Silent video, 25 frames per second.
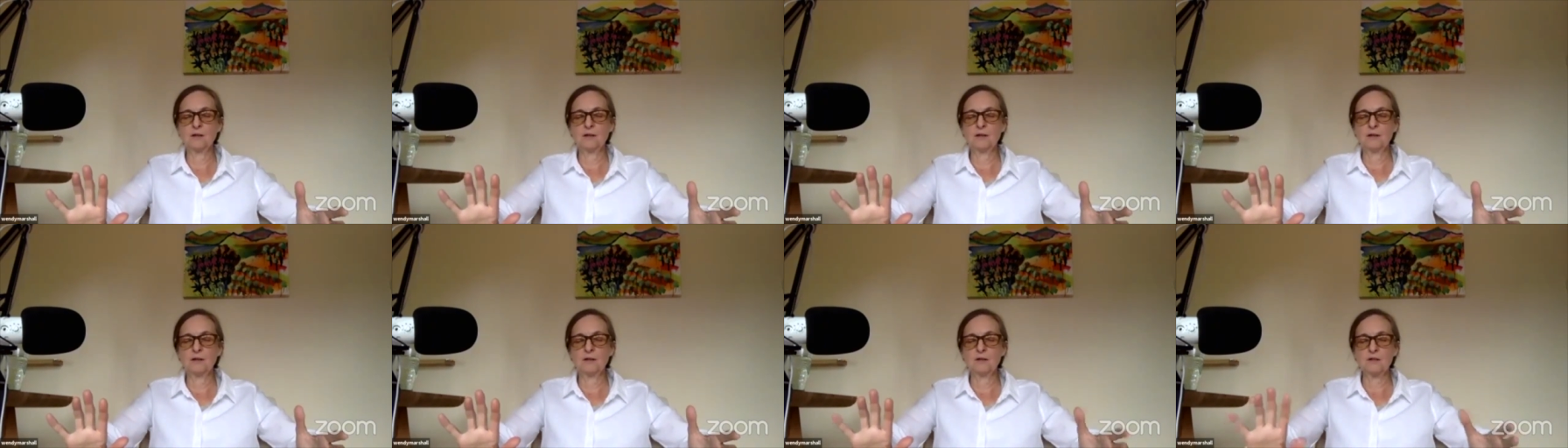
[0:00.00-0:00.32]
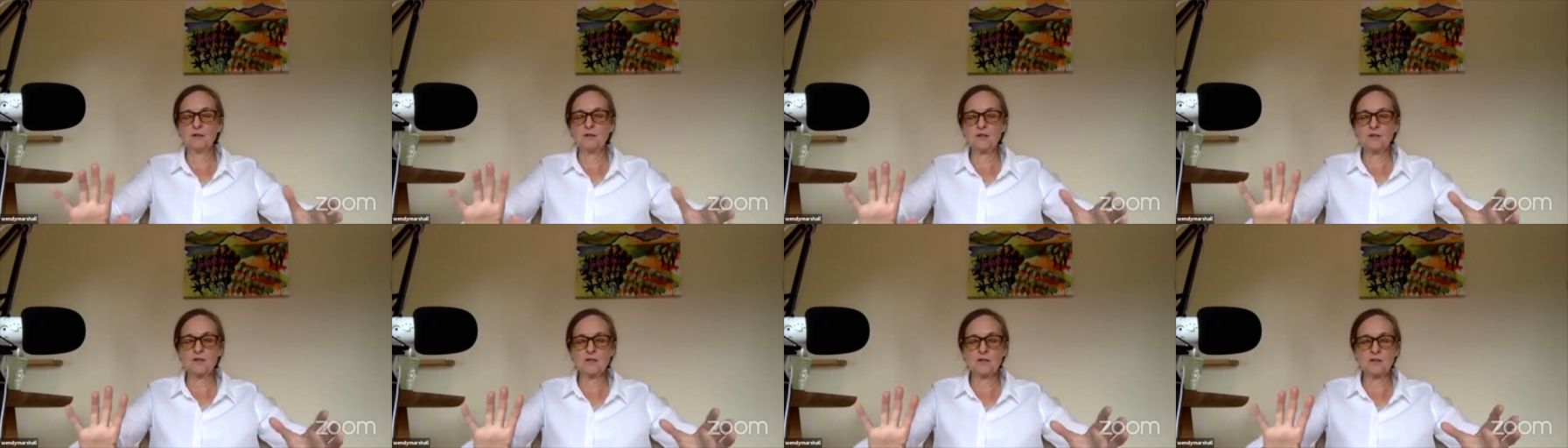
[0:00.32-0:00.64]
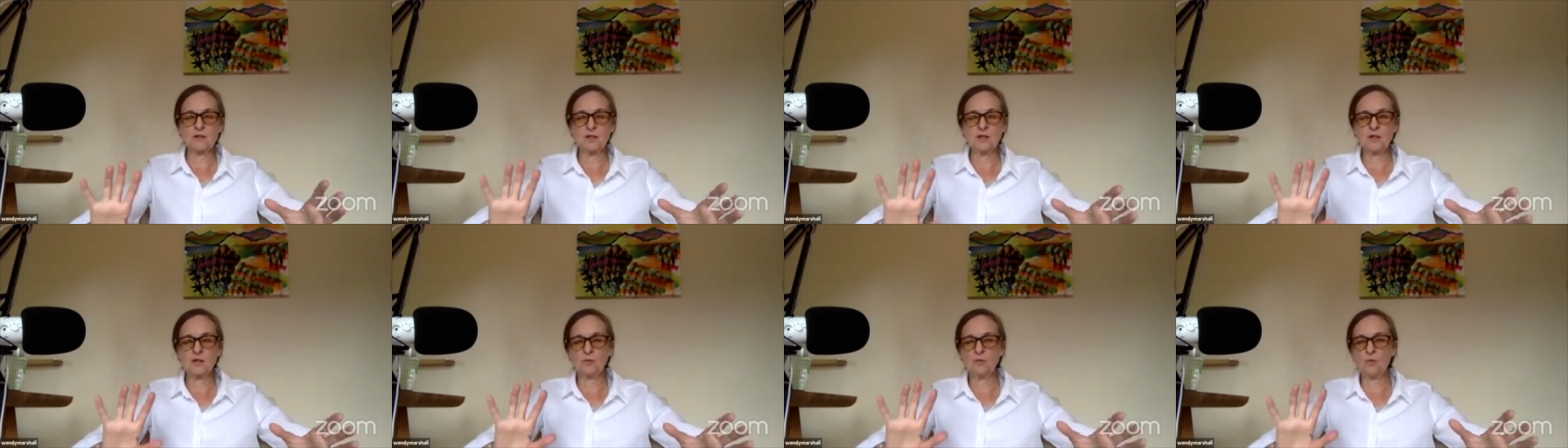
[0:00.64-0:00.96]
Just
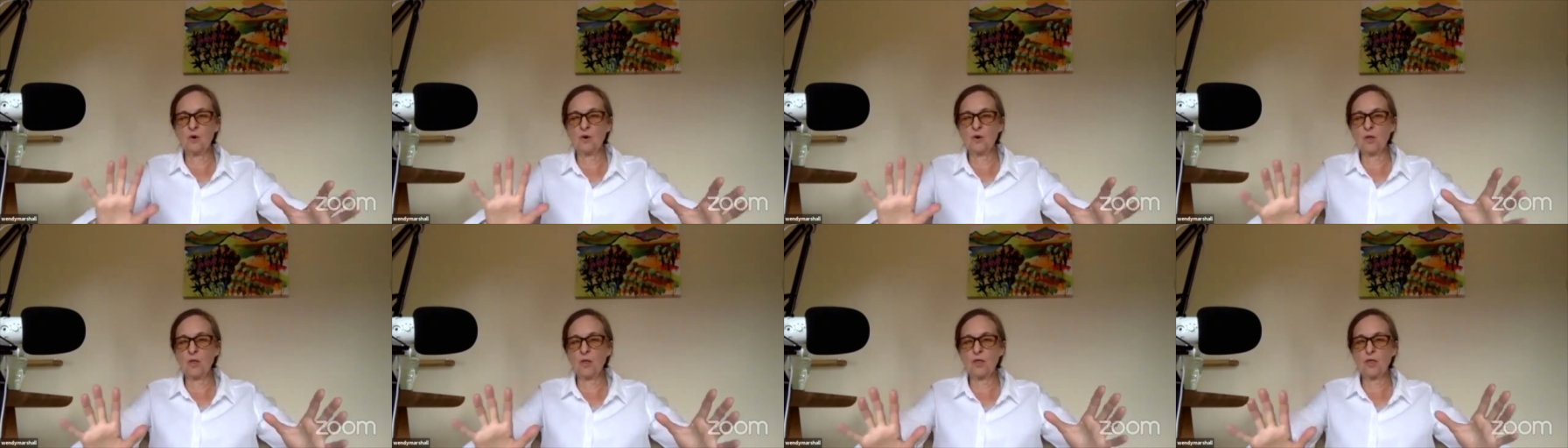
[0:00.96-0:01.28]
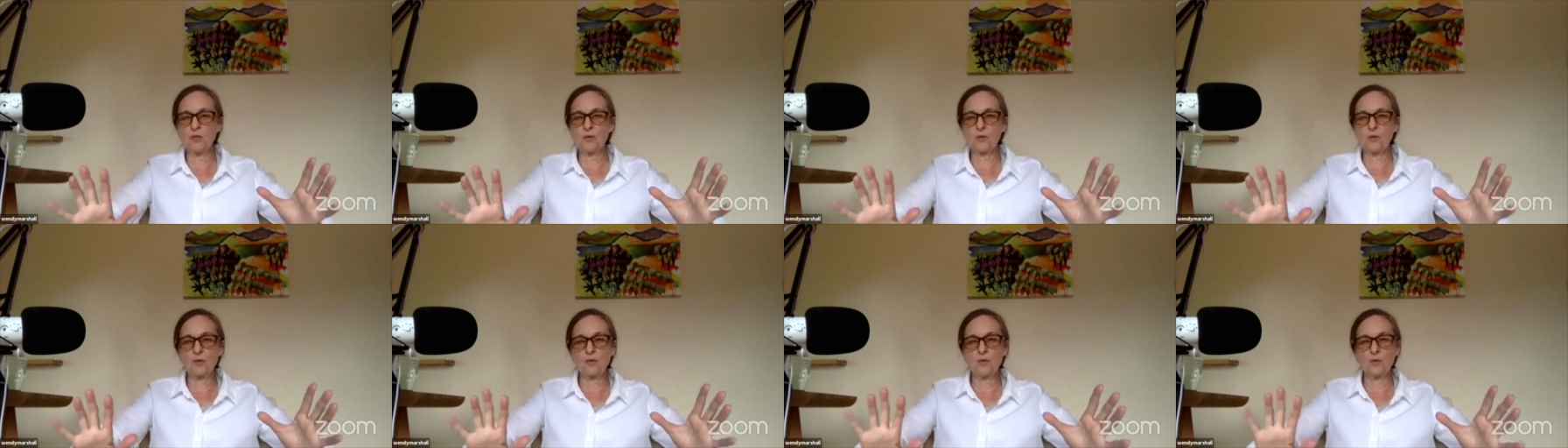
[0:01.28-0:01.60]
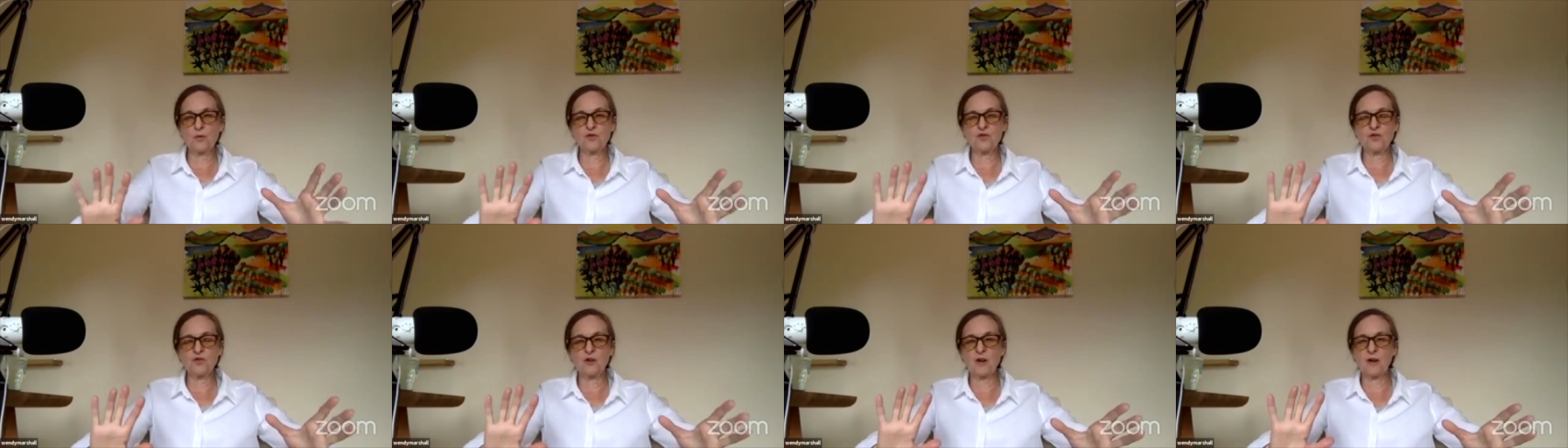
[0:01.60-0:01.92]
see what thought
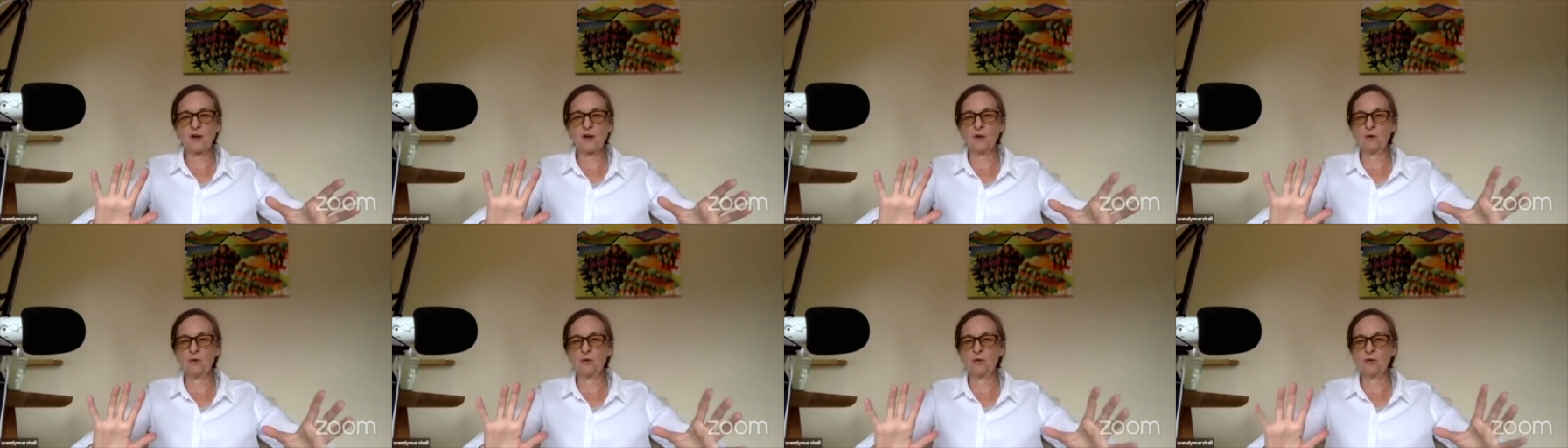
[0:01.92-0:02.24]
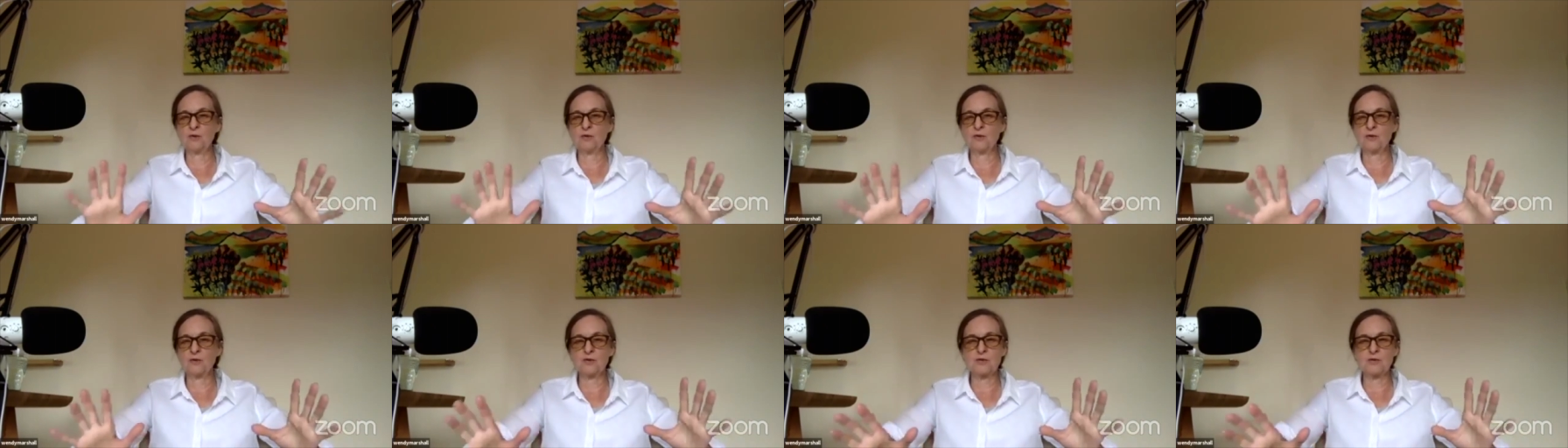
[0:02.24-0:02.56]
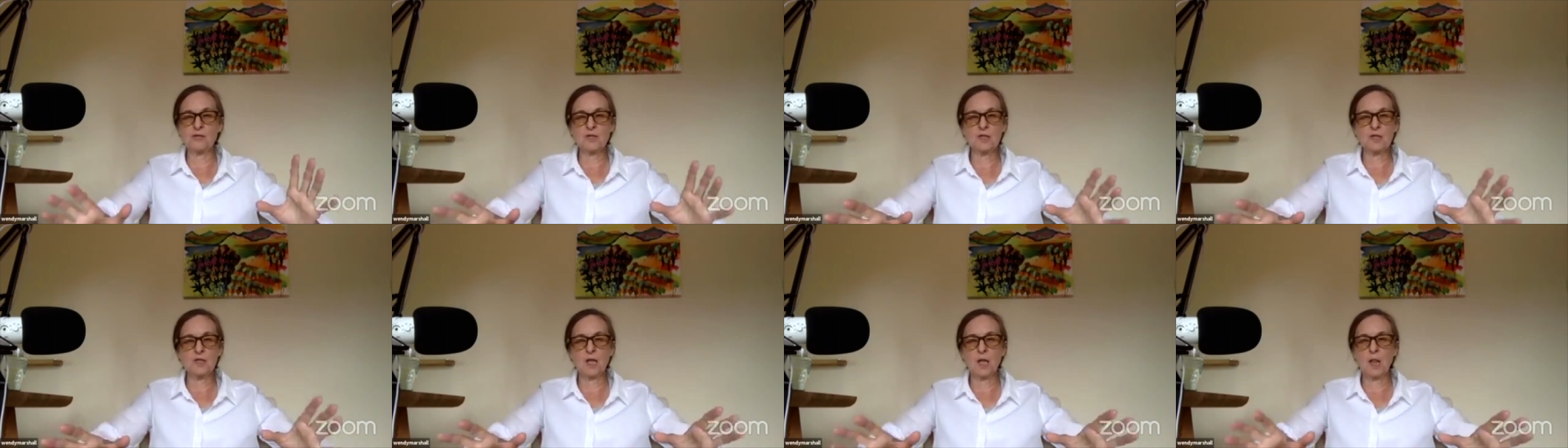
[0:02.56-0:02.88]

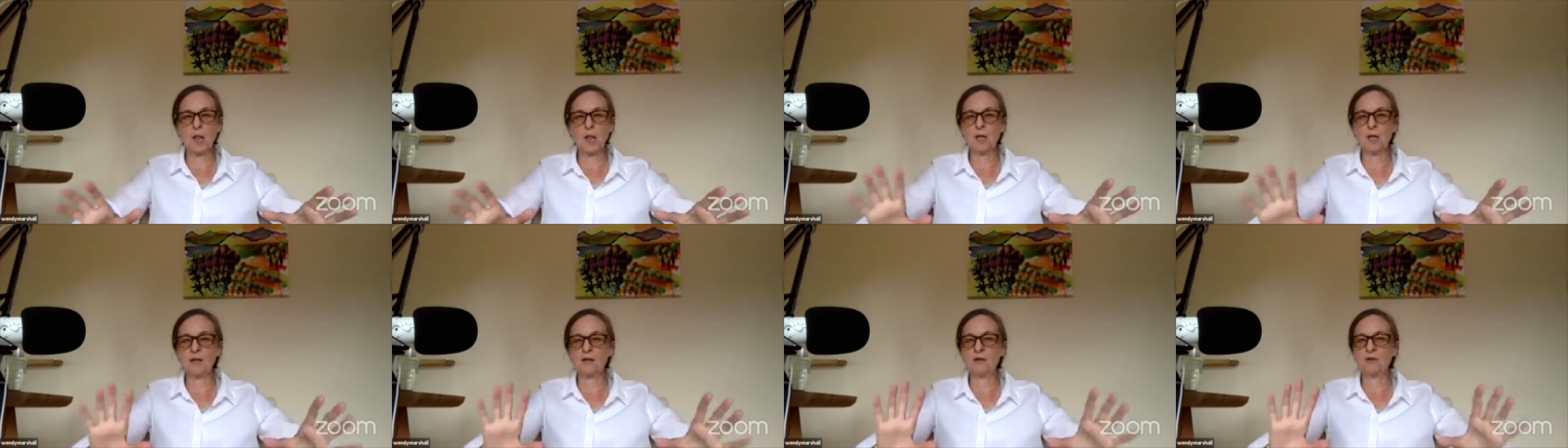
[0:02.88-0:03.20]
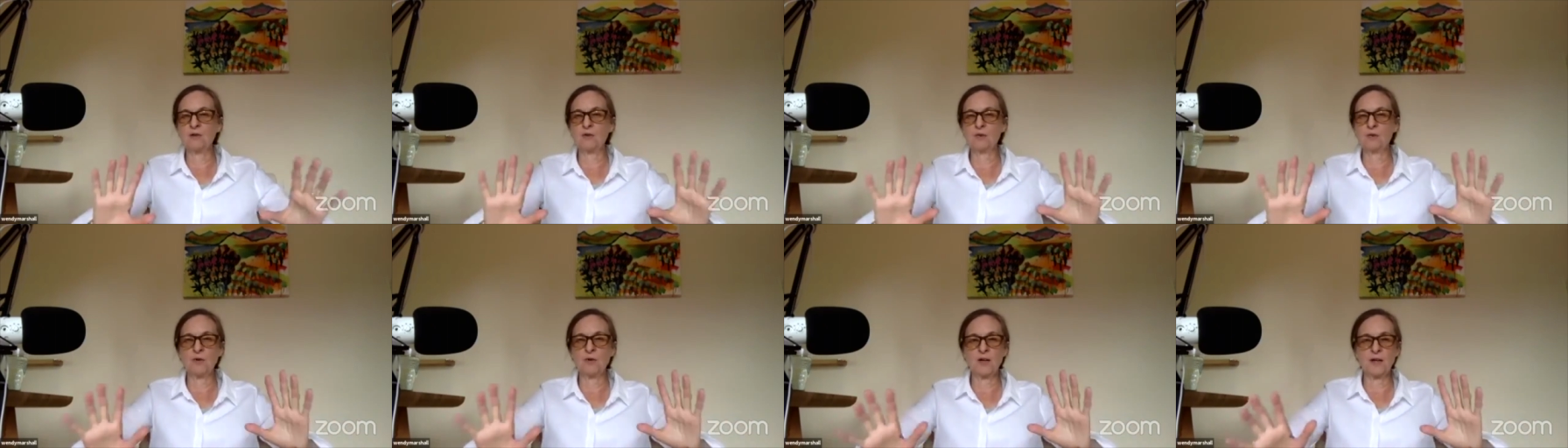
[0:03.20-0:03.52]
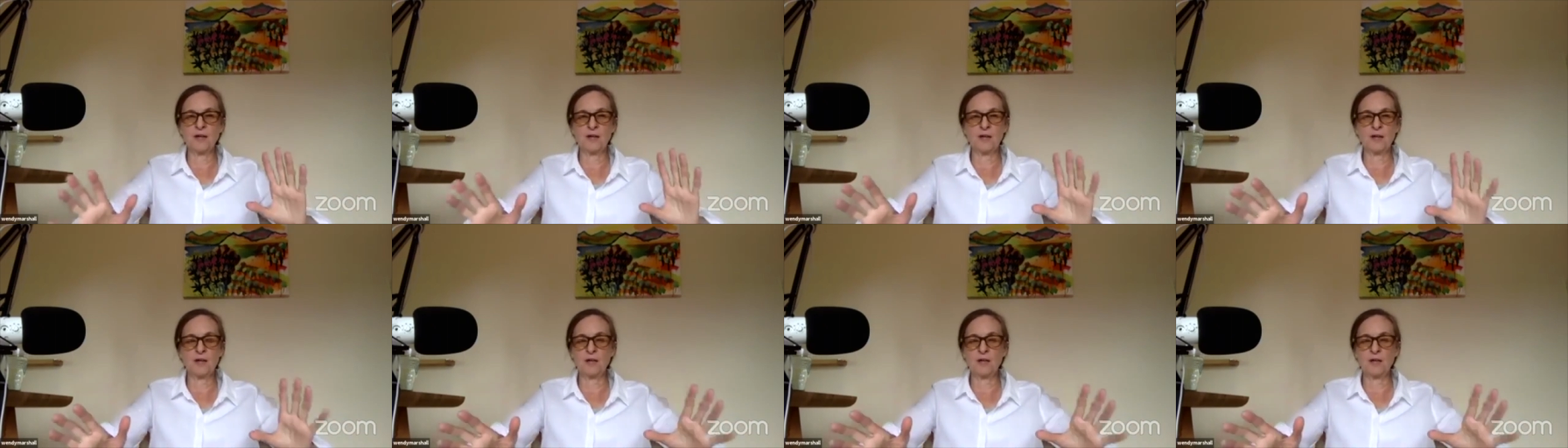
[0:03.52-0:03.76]
trails are lingering